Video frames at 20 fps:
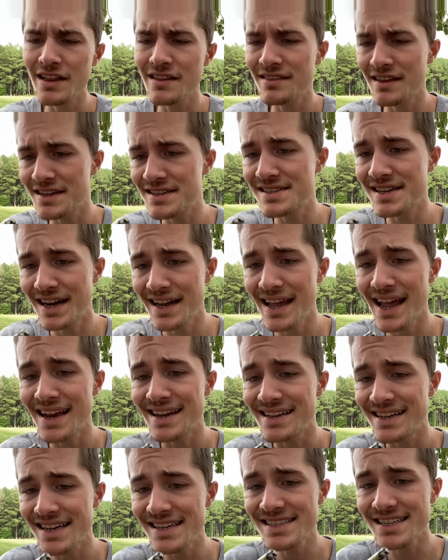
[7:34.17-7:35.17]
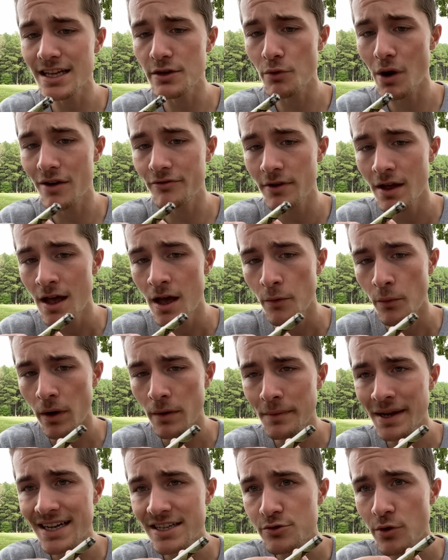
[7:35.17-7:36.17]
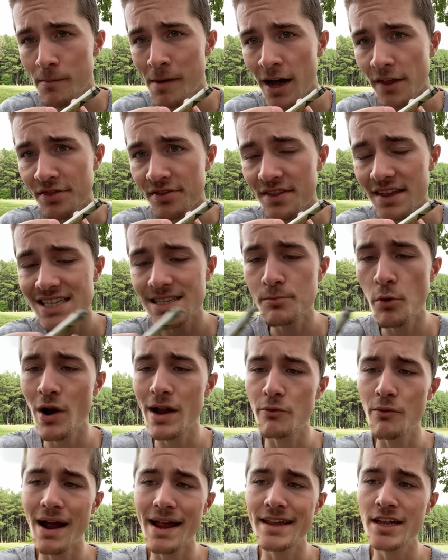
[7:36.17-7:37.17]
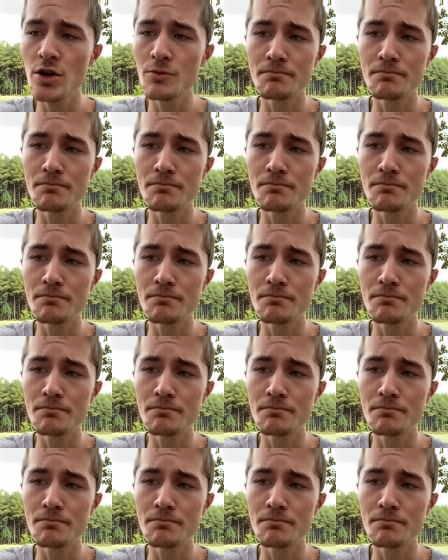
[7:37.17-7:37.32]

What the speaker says: think it's going to get decently rough when we get to about this point right here.